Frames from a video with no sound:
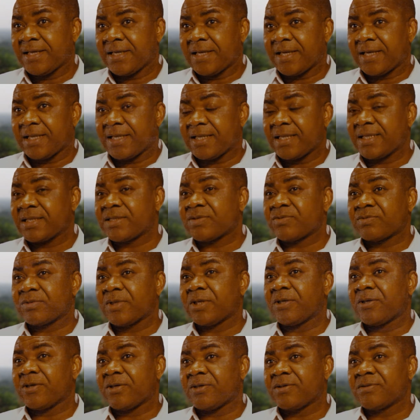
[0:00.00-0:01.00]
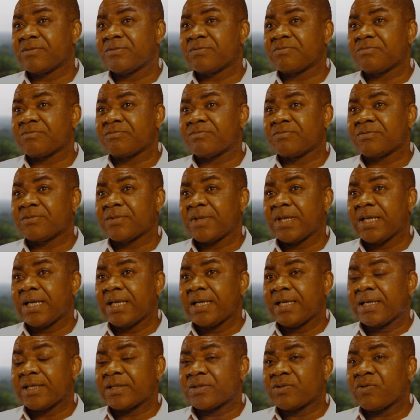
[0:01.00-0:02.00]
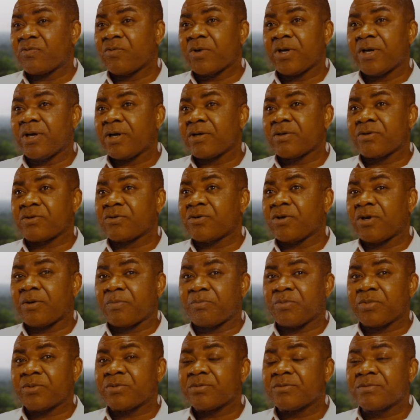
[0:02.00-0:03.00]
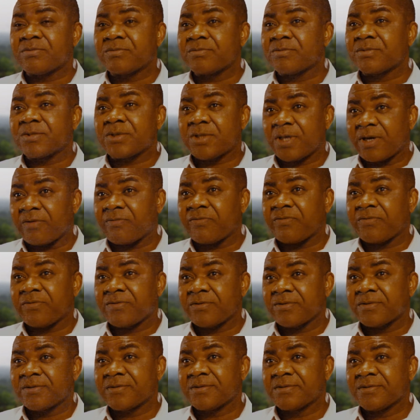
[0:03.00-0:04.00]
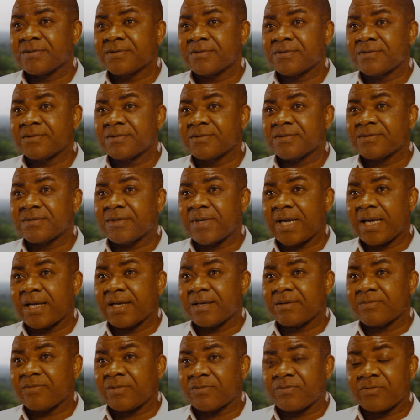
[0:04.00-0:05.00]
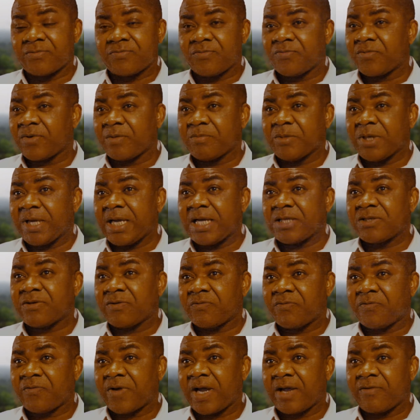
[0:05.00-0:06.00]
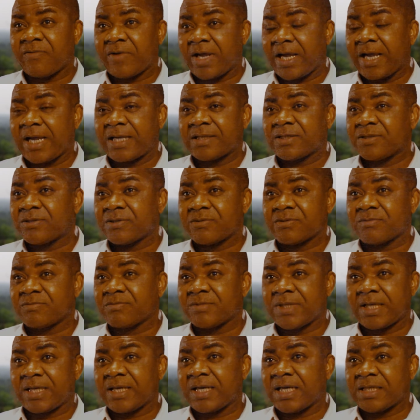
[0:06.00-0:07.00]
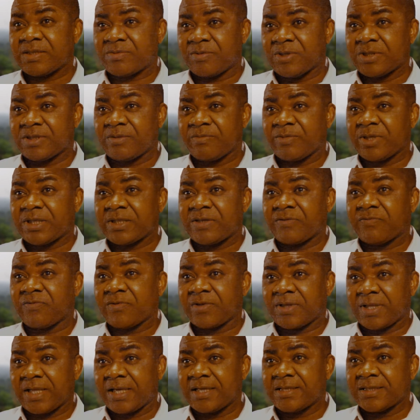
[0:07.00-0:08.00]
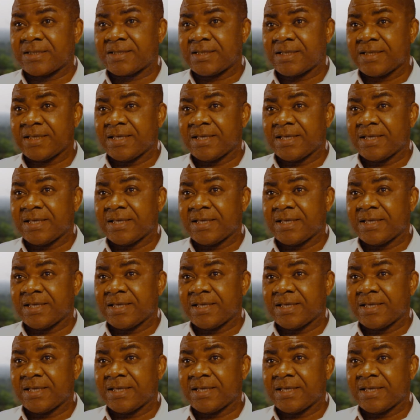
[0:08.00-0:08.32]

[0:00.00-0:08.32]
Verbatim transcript: And this, you know, so we all grew up tough. Uh, from the age of five, I had to take responsibility for things